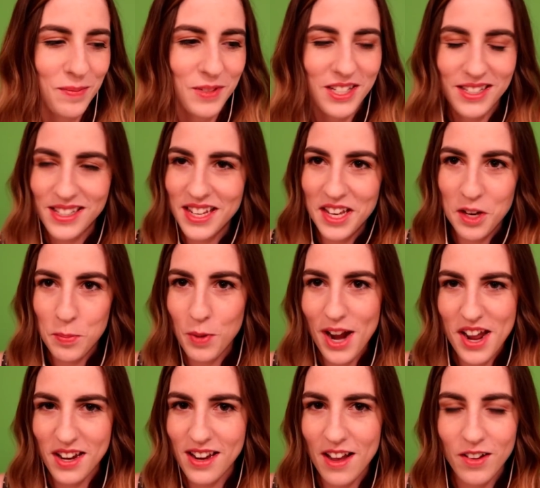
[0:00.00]
to see a
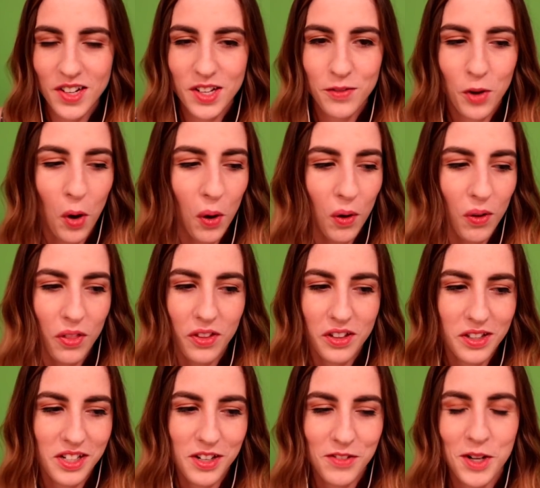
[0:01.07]
breakdown of all
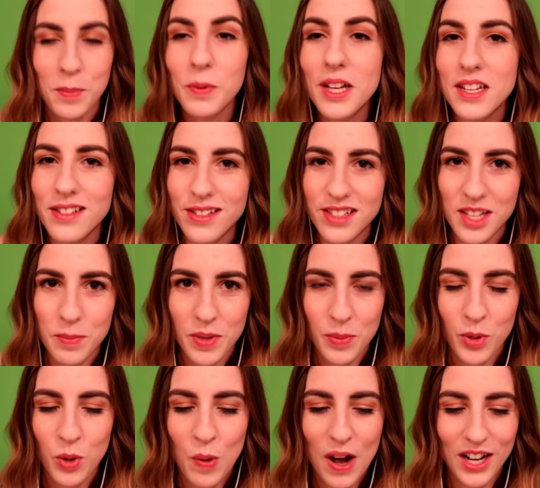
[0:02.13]
the different places that
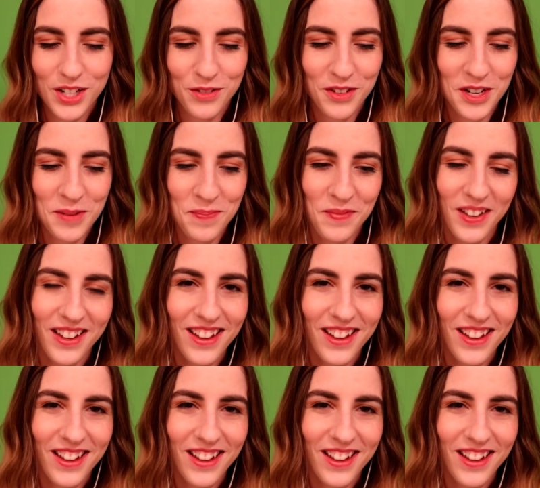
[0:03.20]
people watch from.